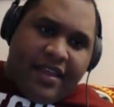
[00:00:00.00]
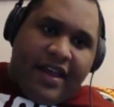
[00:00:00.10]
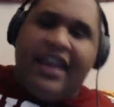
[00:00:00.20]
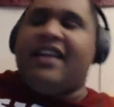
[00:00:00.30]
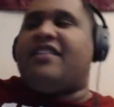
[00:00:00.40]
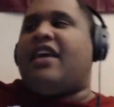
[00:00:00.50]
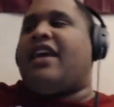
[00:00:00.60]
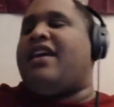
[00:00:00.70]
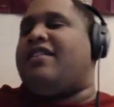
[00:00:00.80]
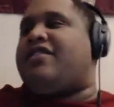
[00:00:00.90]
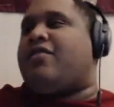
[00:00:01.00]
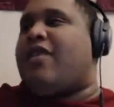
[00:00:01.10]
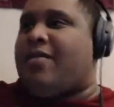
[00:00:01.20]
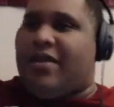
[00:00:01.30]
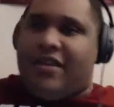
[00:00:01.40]
Here's the
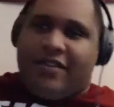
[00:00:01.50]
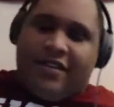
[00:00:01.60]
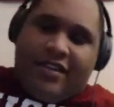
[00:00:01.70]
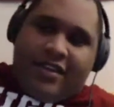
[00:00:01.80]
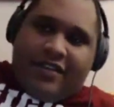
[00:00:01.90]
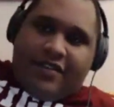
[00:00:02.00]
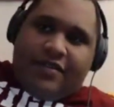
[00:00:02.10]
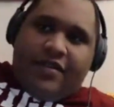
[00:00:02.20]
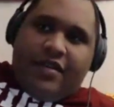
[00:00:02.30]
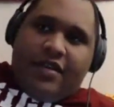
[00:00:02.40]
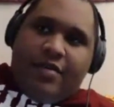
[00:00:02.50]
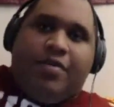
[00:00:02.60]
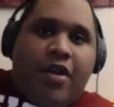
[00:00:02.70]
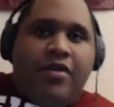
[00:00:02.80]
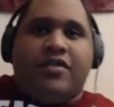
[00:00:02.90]
remedy to this.
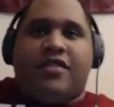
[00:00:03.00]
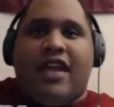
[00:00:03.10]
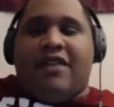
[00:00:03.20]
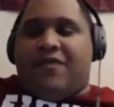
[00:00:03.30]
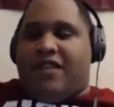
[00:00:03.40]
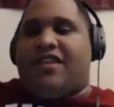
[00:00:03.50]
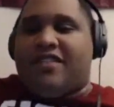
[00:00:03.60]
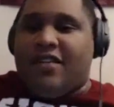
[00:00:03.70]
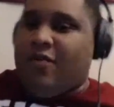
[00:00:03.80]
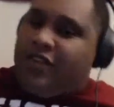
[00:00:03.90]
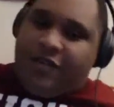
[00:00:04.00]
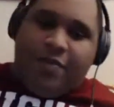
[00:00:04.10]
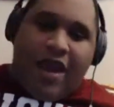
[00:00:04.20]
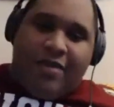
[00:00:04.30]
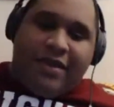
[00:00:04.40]
Bruce, if you're listening, which you're
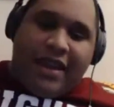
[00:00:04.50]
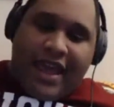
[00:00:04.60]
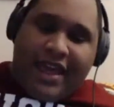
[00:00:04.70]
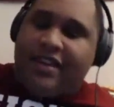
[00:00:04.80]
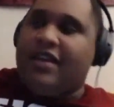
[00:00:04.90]
probably not,